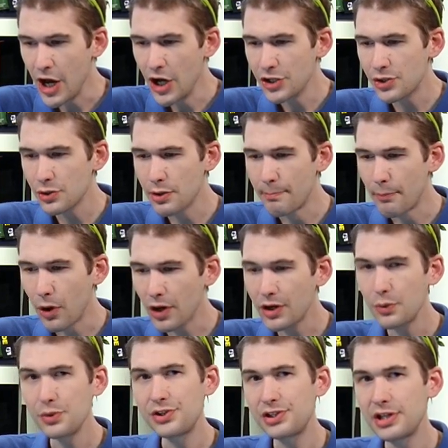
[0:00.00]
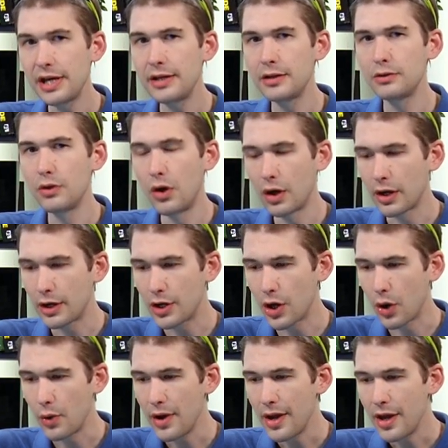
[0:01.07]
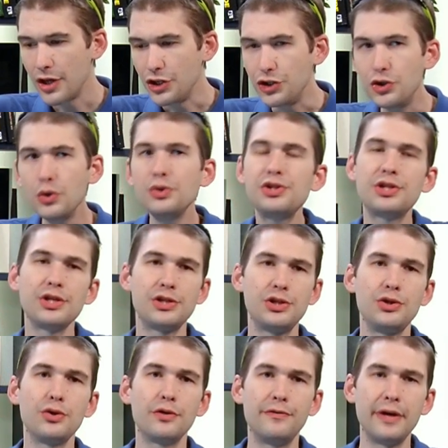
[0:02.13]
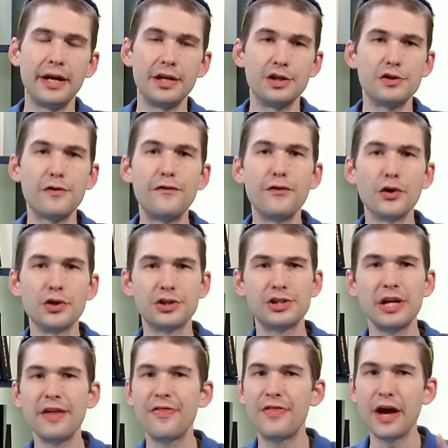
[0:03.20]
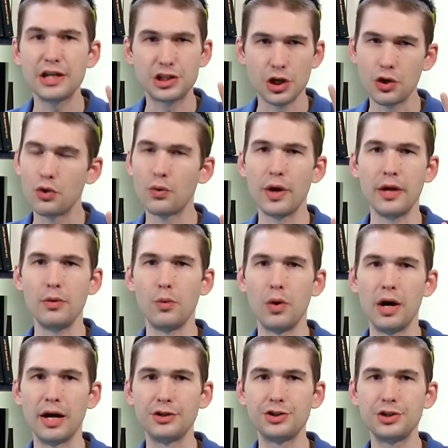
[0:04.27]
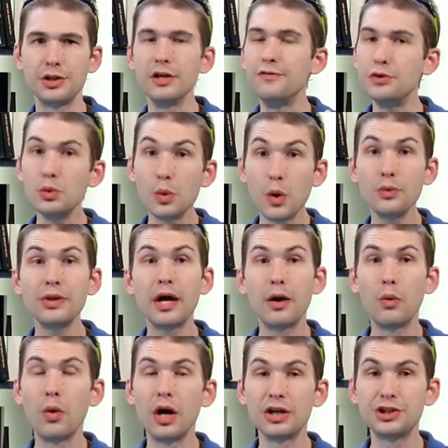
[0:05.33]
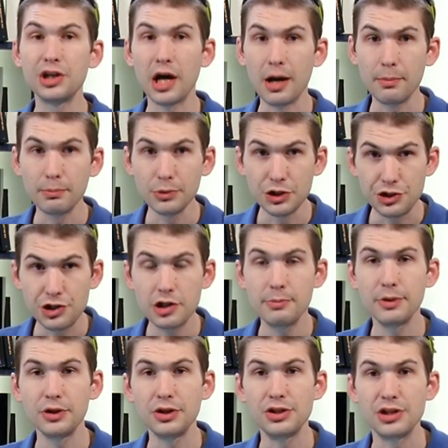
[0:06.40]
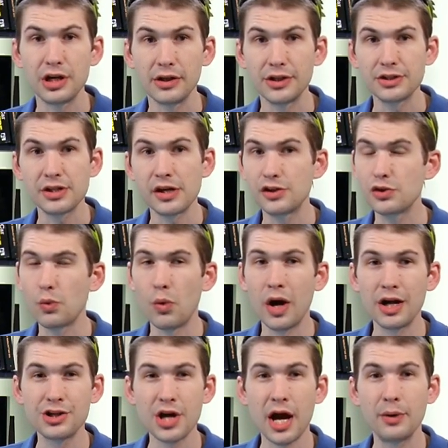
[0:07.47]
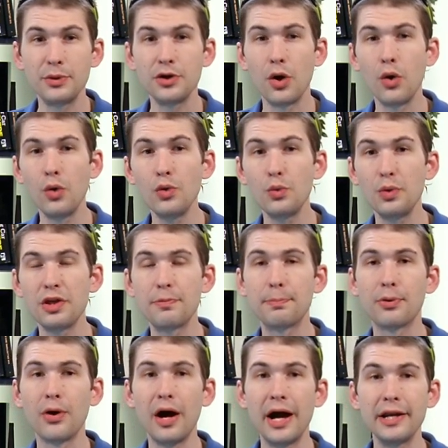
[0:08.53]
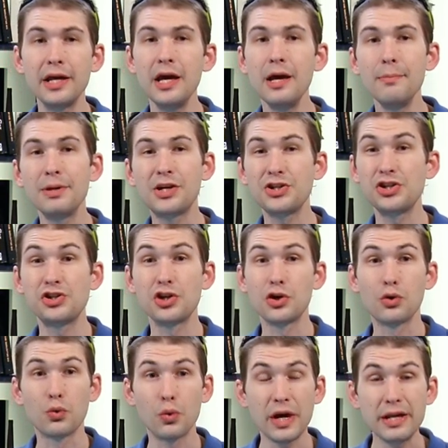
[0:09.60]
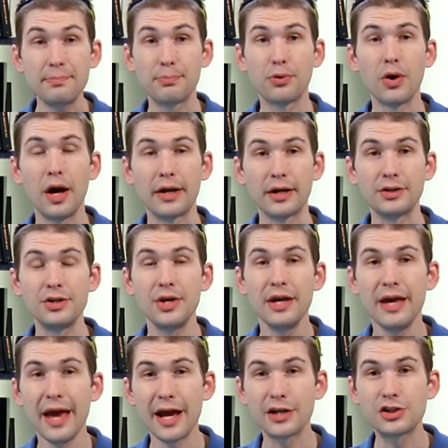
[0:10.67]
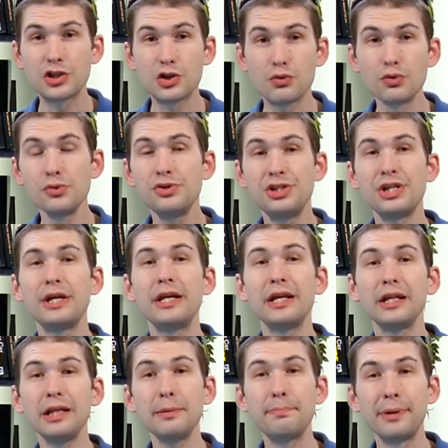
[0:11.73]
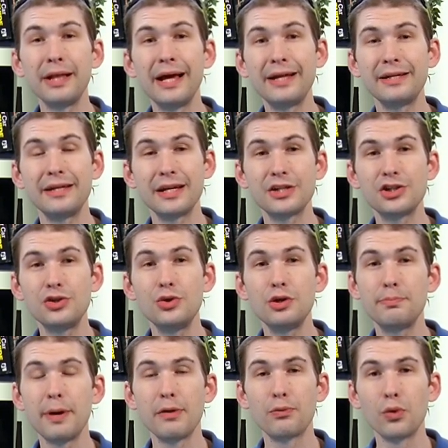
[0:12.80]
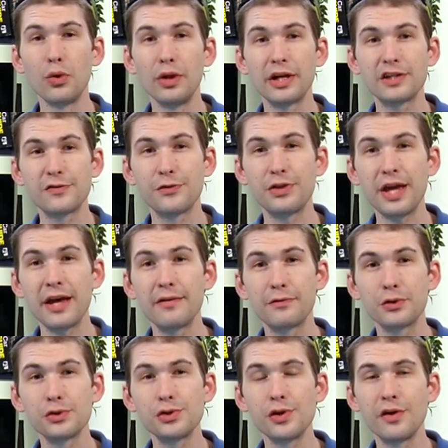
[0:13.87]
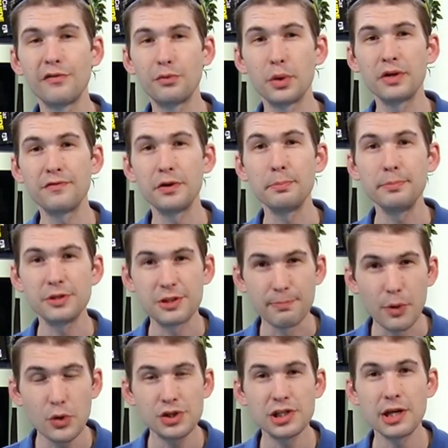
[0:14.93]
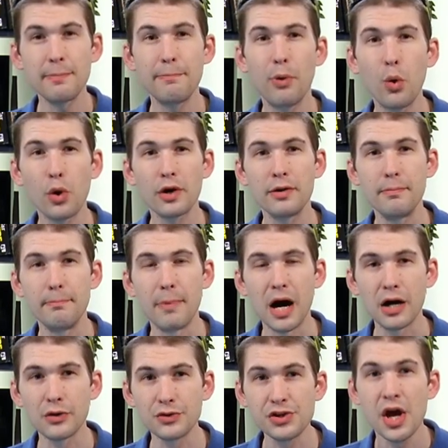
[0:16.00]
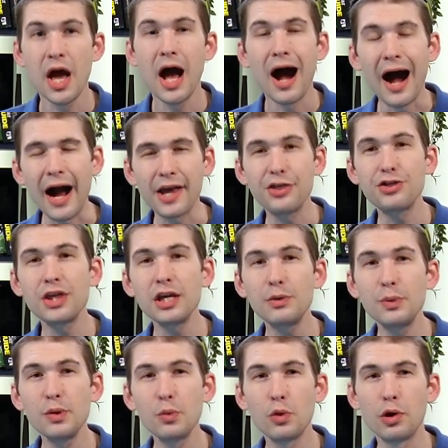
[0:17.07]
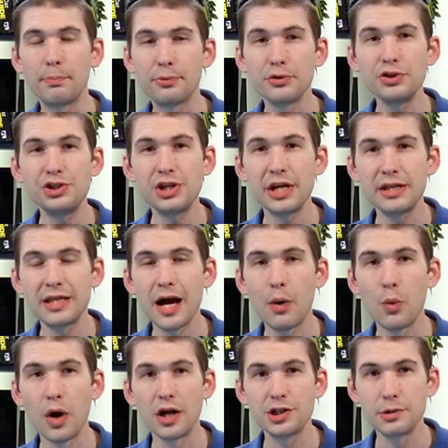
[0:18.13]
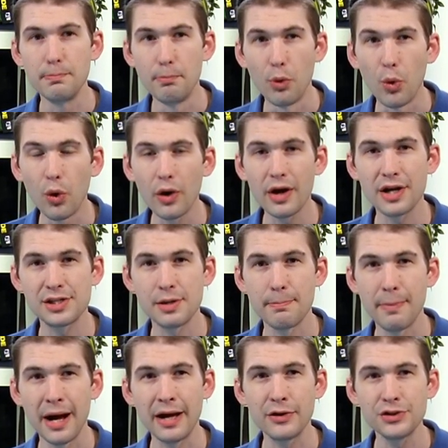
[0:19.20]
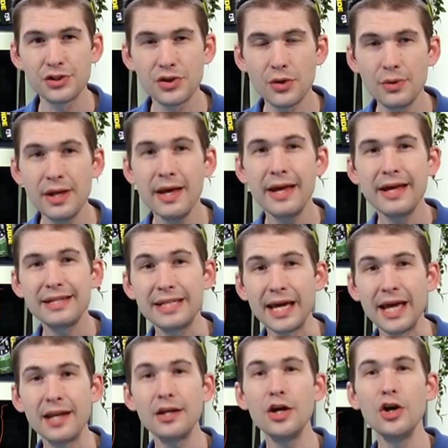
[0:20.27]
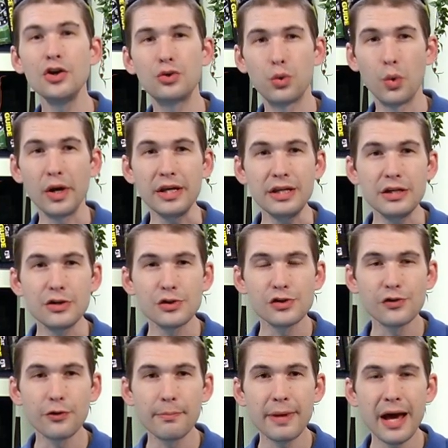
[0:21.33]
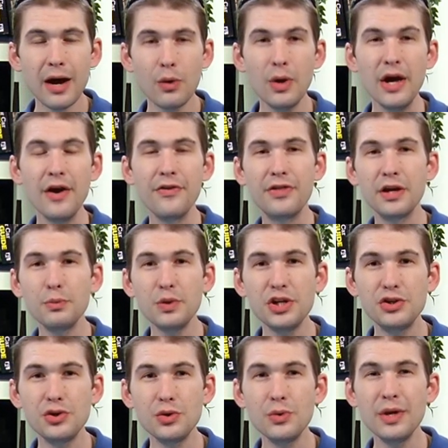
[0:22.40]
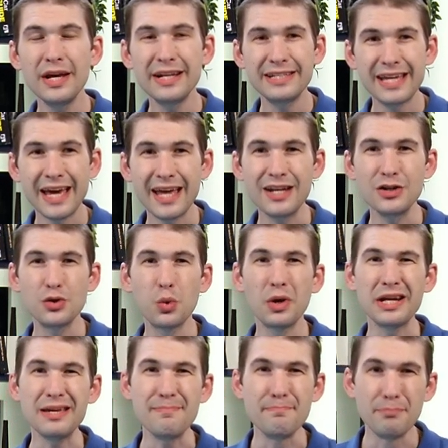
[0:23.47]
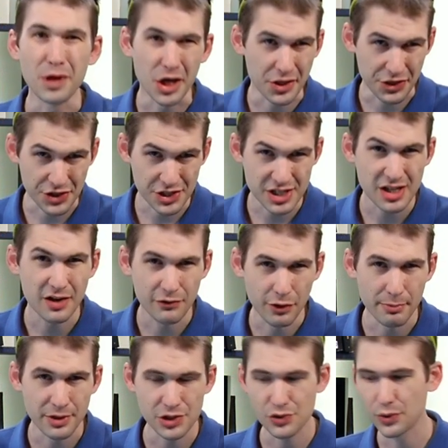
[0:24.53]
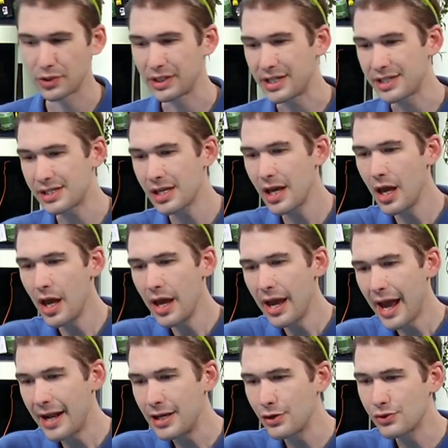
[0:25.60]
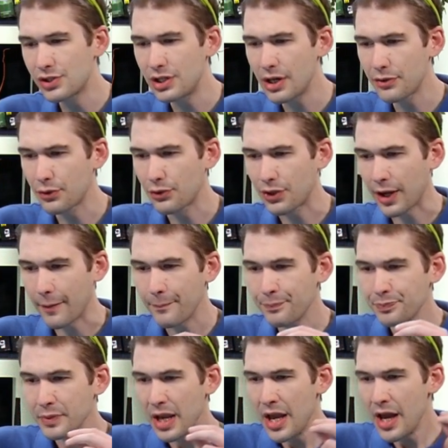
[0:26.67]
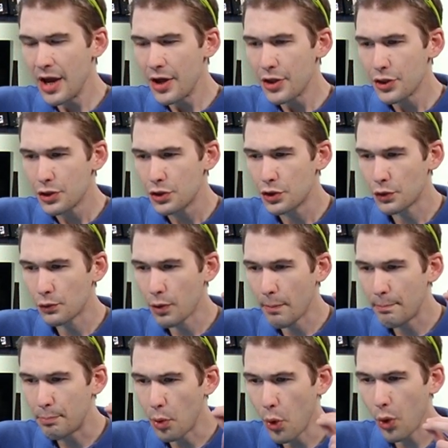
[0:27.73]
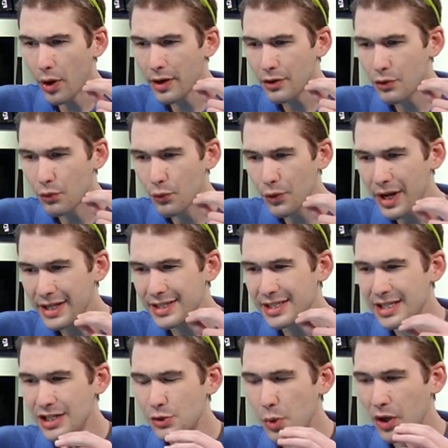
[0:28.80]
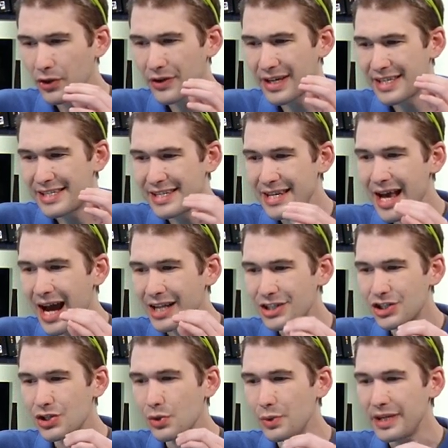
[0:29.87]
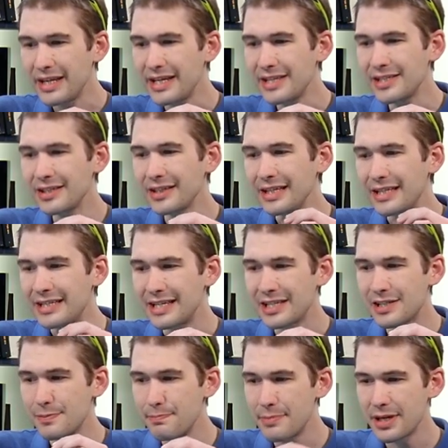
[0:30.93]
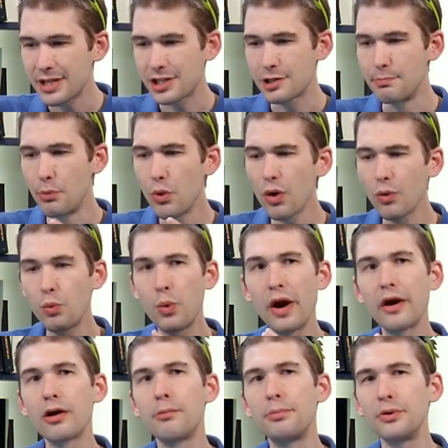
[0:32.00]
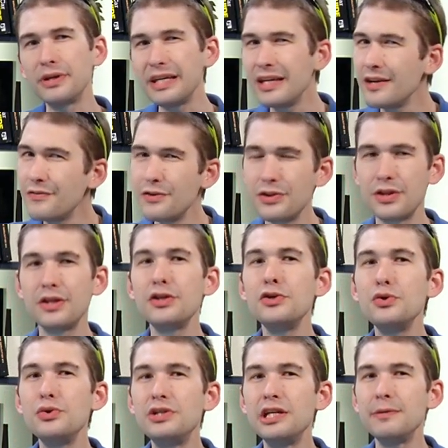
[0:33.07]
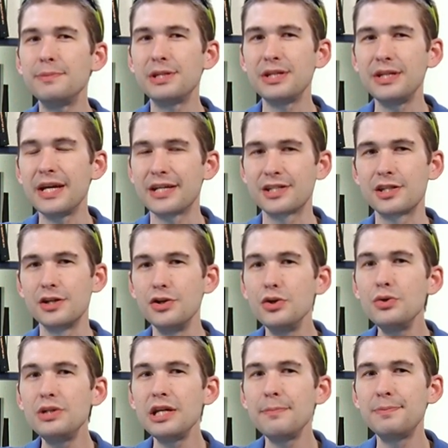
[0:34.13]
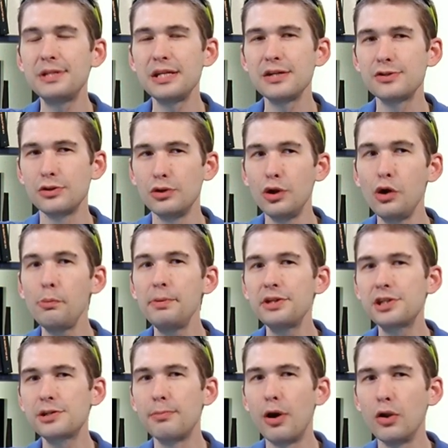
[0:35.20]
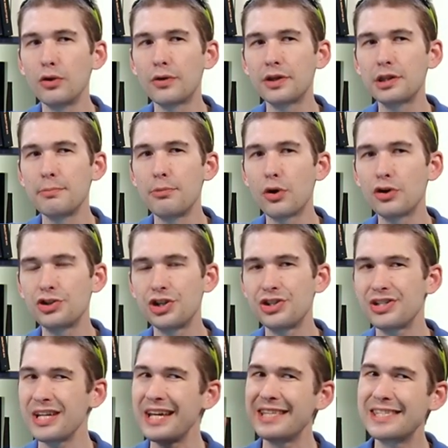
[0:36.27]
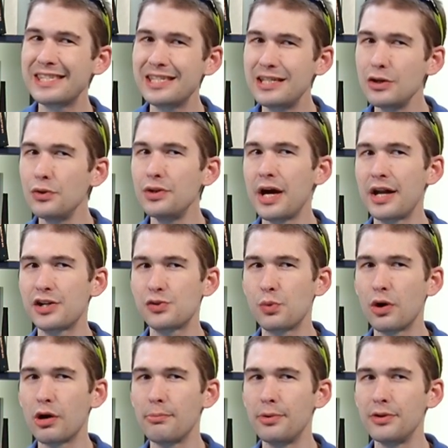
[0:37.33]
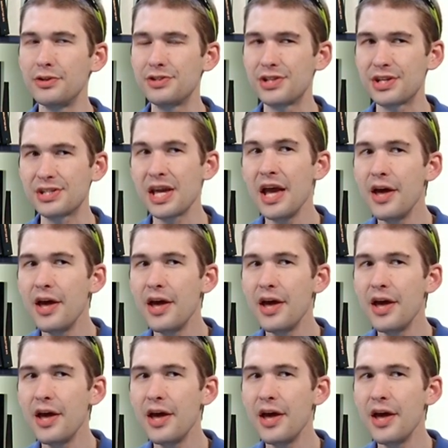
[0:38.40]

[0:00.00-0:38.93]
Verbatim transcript: So the market was sated long ago. Use this to your advantage. First, that's a great watch. If you own that watch, I'm legitimately jealous. It's a watch I would own with pride because it's a great product. Excruciatingly planned and executed by Rolex for the anniversary of one of its most important models, I think we will appreciate that watch more as a milestone 10, 20 years from now than we do 10, 20 months from its release. And here's the other thing the reborn Red Sea Dweller is not so easily dismissed, more wearable even than the new Deep Sea. Yes, the new Deep Sea is a little bit smaller at the margins, it's still not as wearable as this.